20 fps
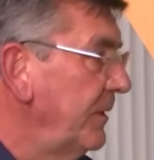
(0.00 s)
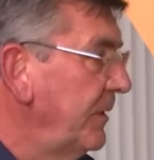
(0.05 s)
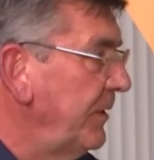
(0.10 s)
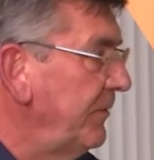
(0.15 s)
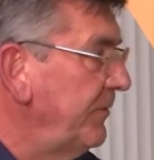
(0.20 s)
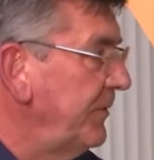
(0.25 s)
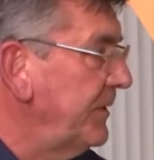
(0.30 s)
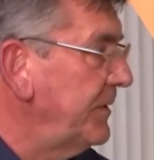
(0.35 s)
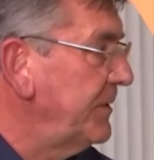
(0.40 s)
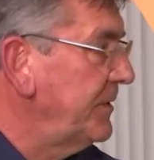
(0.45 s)

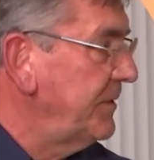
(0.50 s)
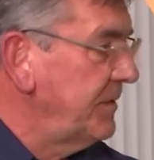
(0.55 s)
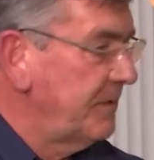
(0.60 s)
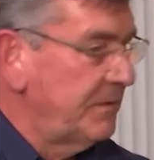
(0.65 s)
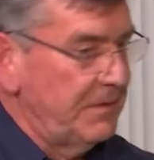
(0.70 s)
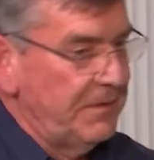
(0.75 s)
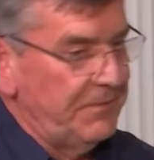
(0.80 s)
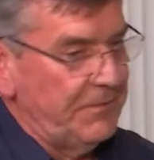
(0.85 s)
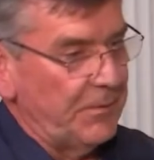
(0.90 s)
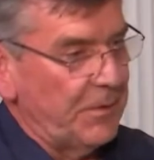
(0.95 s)

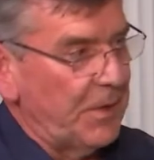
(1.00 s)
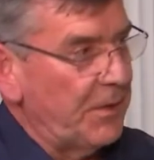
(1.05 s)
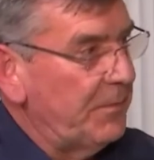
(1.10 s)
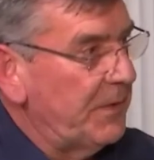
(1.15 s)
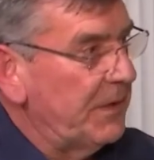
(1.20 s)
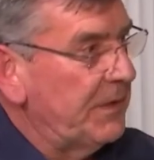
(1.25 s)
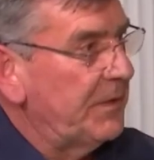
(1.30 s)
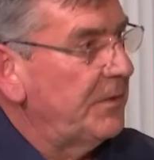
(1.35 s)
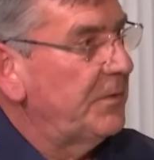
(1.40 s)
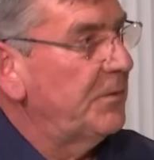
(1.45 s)
If you
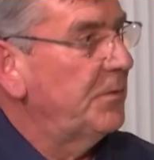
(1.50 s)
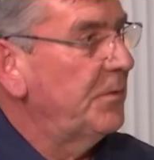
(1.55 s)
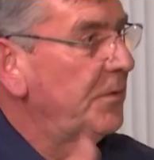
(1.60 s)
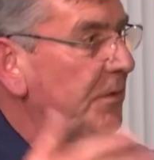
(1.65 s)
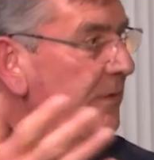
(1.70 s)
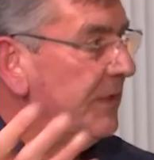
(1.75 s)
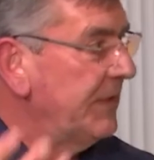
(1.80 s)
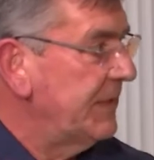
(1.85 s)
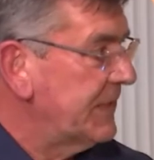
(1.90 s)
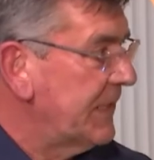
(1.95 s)
open the door,
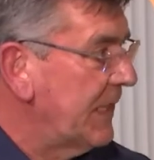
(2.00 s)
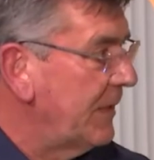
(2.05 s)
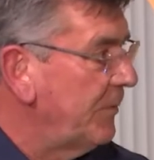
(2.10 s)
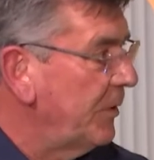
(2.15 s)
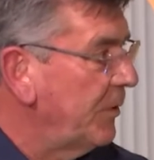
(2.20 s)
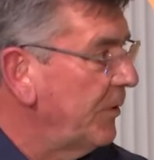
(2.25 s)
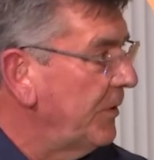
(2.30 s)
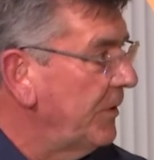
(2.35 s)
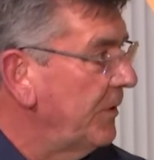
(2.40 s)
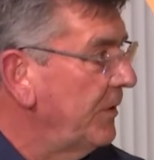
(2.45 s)
things come
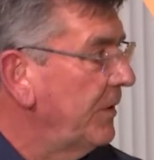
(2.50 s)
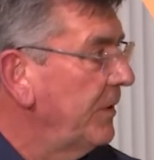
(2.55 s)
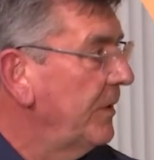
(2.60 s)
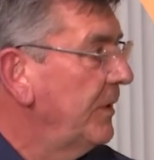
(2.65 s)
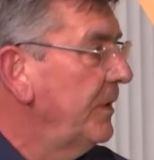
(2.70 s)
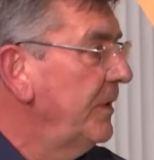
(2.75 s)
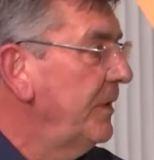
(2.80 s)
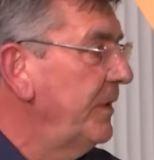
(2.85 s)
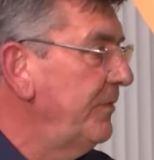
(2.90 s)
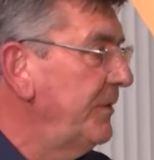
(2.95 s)
on.
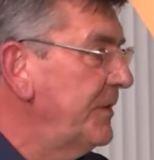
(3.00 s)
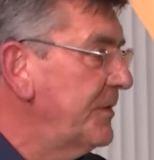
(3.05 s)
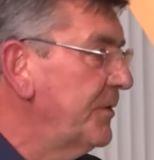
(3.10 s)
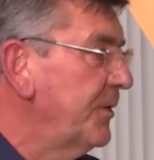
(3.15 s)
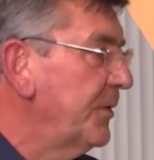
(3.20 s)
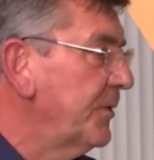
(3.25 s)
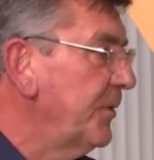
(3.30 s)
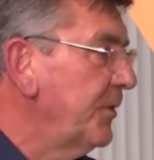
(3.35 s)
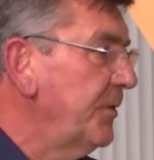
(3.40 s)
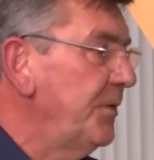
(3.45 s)
If it's
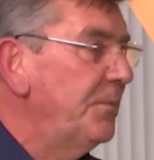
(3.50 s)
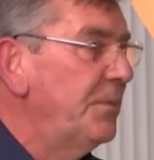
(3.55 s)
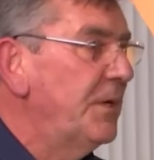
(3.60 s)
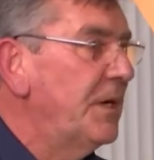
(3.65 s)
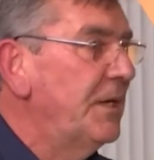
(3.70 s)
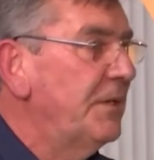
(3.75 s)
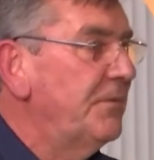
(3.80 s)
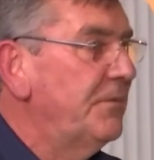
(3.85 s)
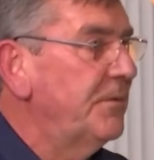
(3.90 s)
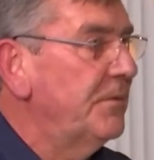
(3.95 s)
not
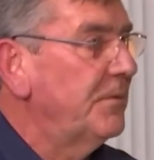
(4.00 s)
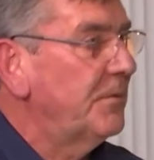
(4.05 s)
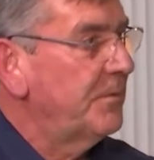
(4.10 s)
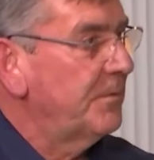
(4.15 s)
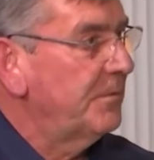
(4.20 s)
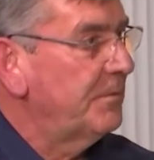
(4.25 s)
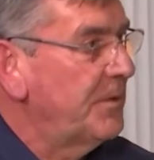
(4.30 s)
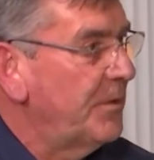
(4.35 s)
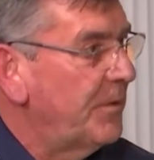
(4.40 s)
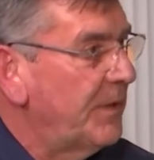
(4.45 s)
occupied
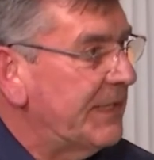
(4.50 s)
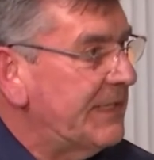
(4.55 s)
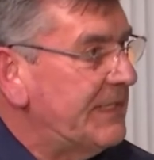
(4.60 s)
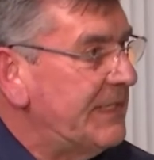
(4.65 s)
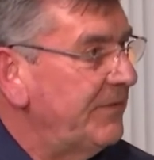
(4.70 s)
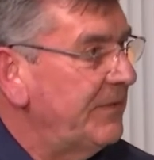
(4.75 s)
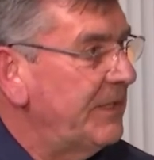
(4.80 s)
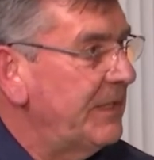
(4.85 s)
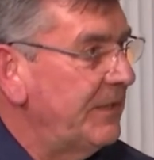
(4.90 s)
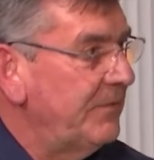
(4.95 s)
for no
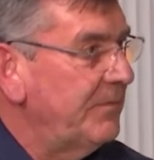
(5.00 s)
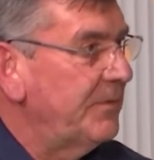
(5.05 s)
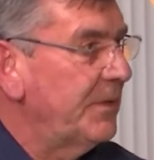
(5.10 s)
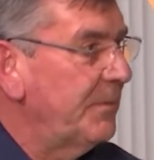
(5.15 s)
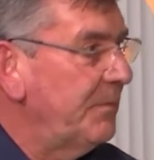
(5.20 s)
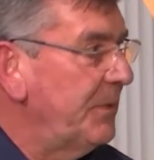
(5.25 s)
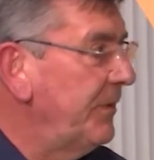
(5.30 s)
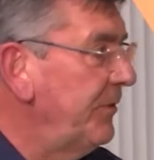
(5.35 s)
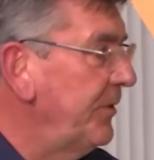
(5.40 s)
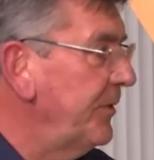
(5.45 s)
activity for
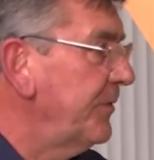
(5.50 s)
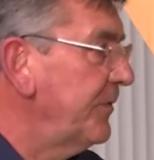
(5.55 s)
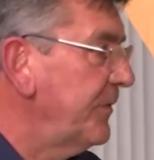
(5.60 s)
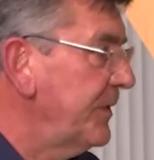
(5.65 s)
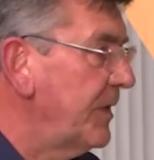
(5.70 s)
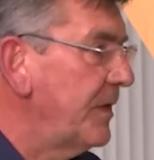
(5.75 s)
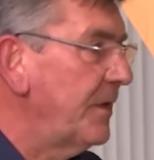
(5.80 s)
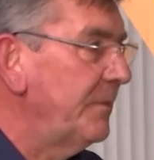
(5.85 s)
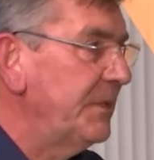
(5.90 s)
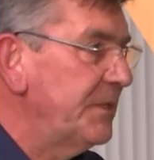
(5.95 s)
a period of
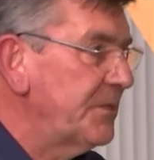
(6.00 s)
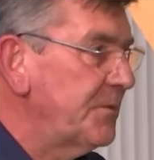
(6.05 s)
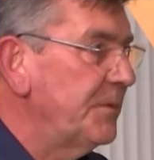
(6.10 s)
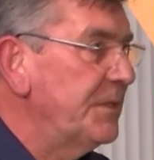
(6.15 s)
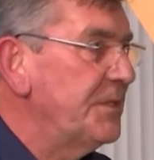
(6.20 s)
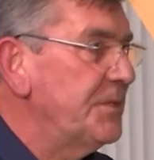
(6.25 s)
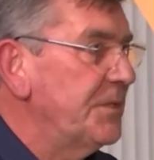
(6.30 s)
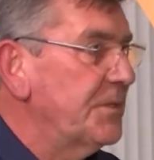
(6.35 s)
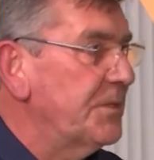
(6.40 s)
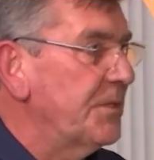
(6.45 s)
time, it
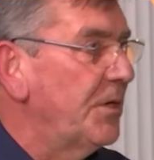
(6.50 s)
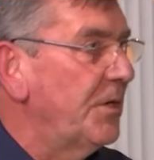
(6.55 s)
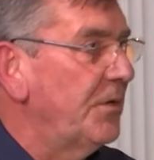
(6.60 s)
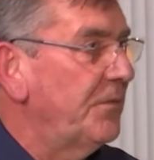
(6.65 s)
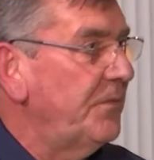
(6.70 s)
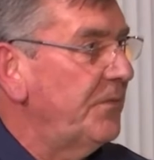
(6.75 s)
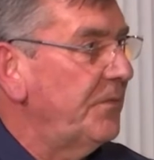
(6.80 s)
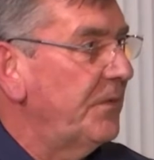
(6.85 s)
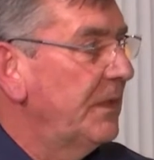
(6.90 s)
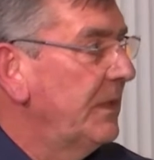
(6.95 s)
switches
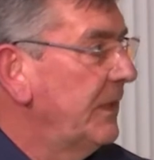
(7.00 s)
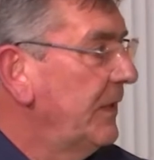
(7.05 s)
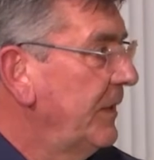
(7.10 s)
off.